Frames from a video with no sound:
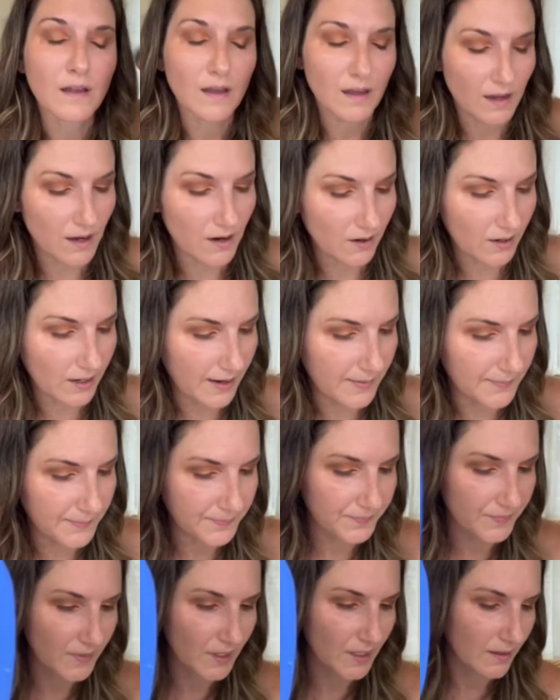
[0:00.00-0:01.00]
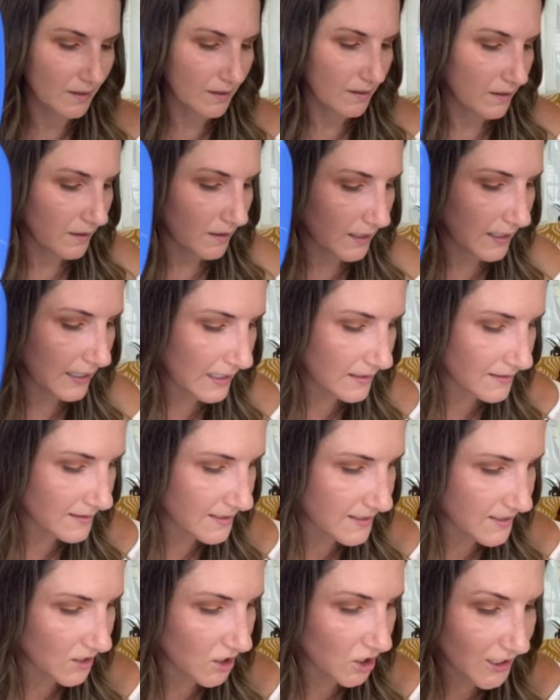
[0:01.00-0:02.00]
Okay. Again,
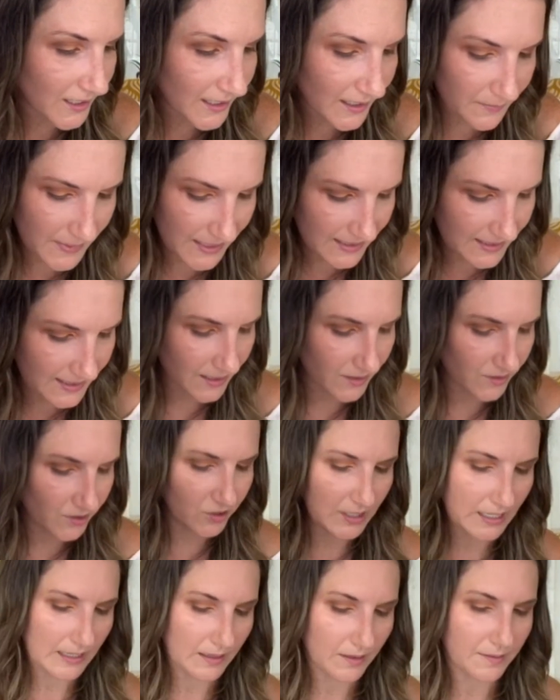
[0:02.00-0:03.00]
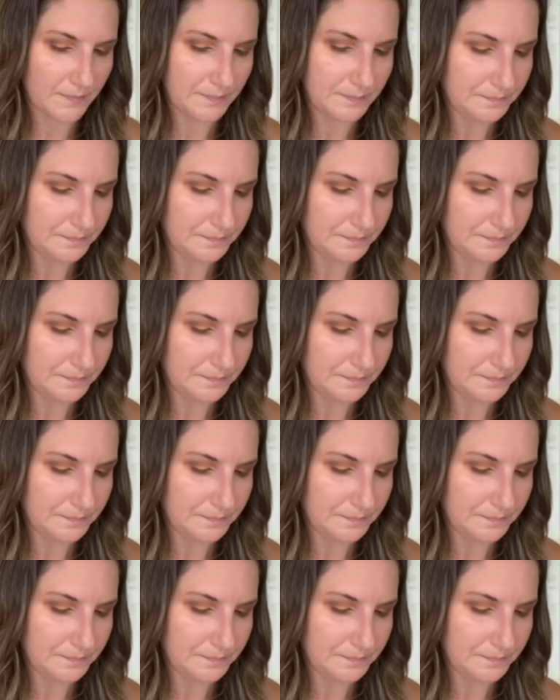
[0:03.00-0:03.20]
still looking messy underneath.